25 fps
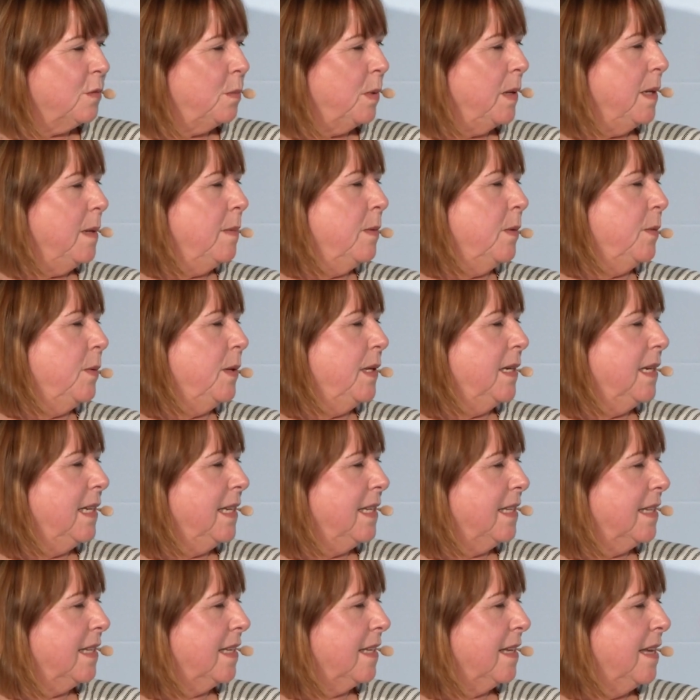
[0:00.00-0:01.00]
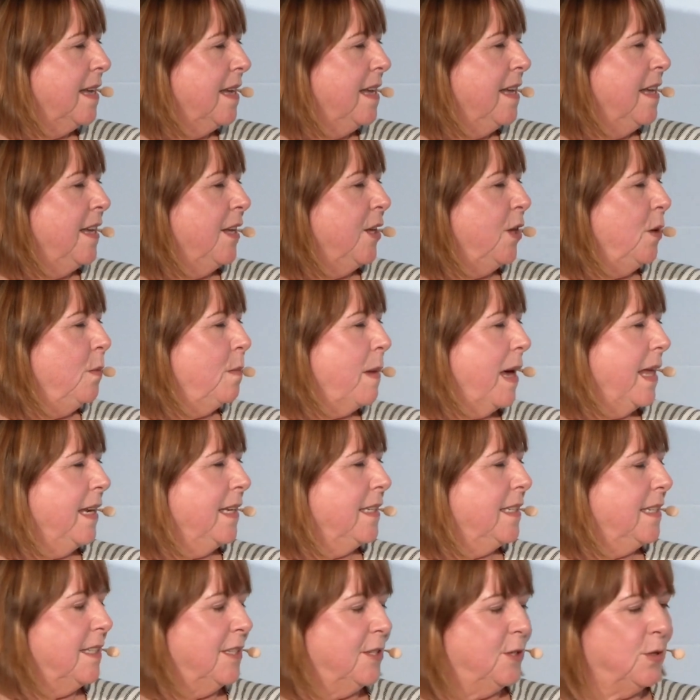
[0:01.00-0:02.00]
of people. We need the
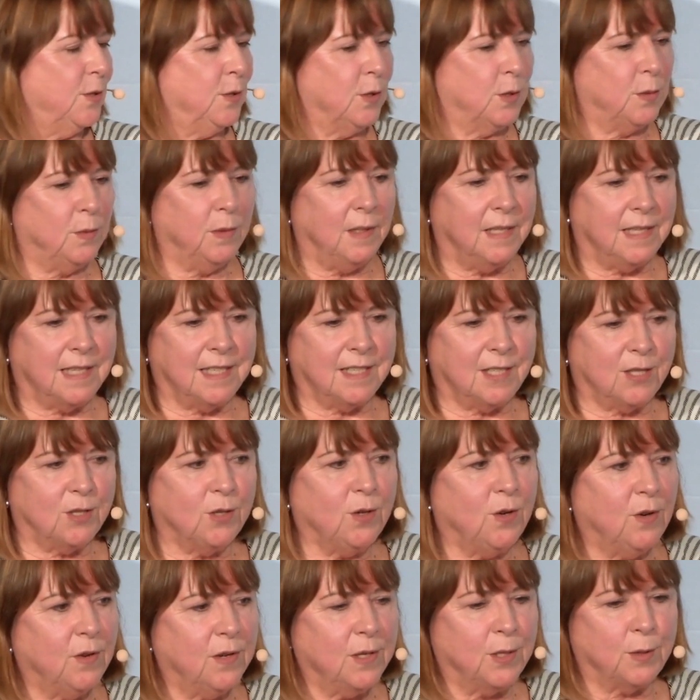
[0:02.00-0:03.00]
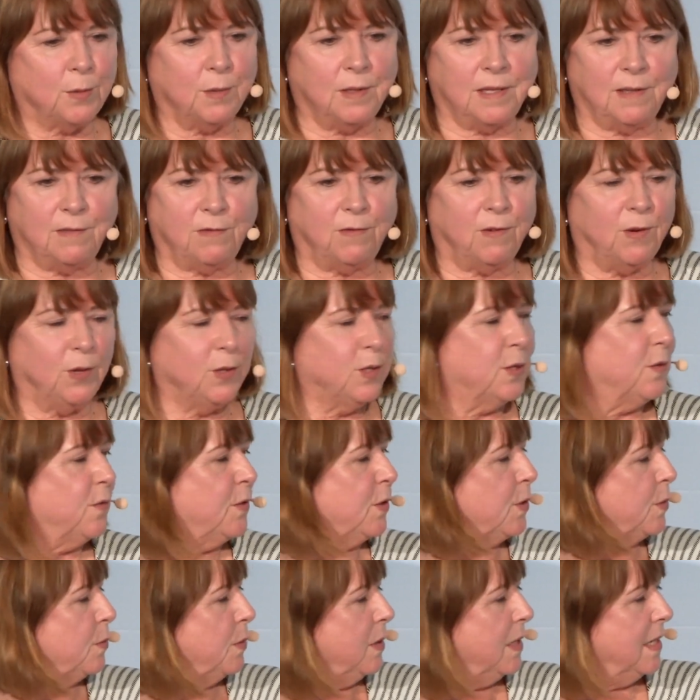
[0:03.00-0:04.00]
humanities students, we need historians, we need
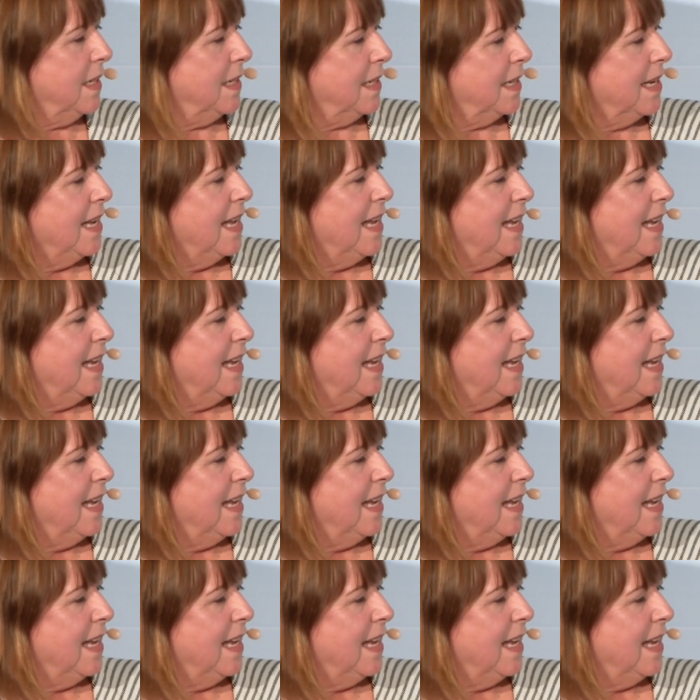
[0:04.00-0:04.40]
philosophers, we need